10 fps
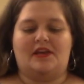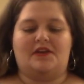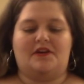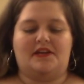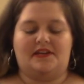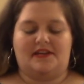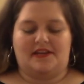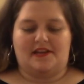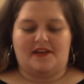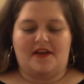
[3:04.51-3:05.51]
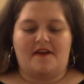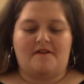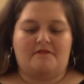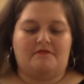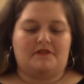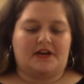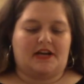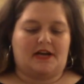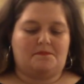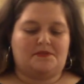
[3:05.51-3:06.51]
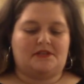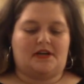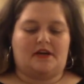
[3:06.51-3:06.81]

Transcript: You're gonna need 4 cups